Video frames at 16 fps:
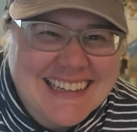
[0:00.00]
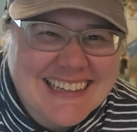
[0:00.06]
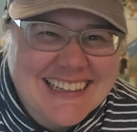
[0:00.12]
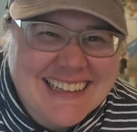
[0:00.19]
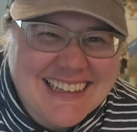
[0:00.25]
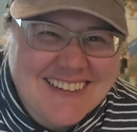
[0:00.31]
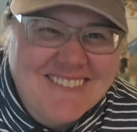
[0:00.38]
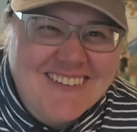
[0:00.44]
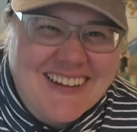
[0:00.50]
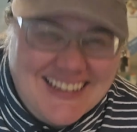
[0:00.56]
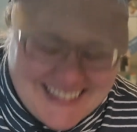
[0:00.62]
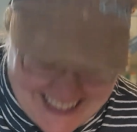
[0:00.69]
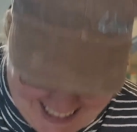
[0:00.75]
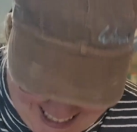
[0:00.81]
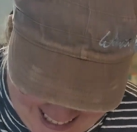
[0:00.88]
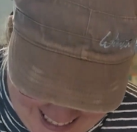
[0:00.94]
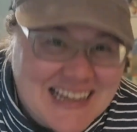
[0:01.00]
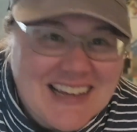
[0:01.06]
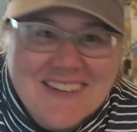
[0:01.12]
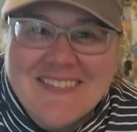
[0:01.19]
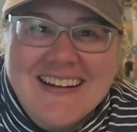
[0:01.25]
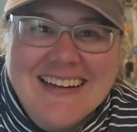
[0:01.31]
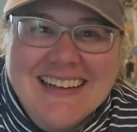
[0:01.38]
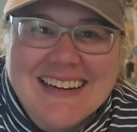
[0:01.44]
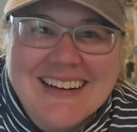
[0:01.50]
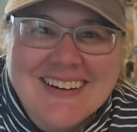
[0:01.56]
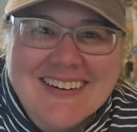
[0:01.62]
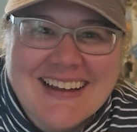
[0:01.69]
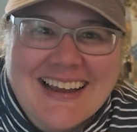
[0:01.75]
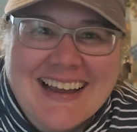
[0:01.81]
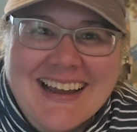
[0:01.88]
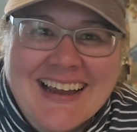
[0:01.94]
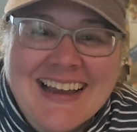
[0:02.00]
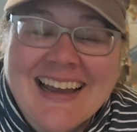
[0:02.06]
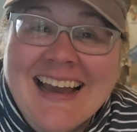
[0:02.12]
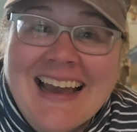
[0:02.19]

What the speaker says: if I did okay.